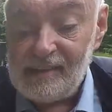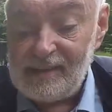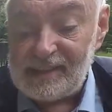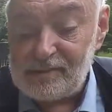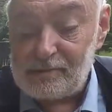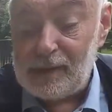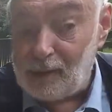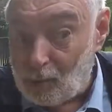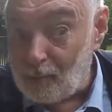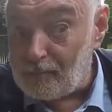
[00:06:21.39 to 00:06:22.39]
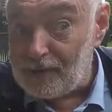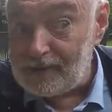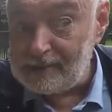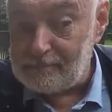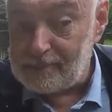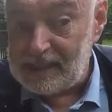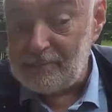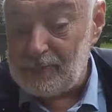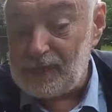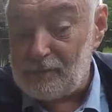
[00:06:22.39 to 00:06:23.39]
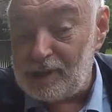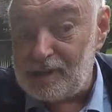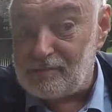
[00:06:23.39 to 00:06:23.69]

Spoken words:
This will hopefully keep me really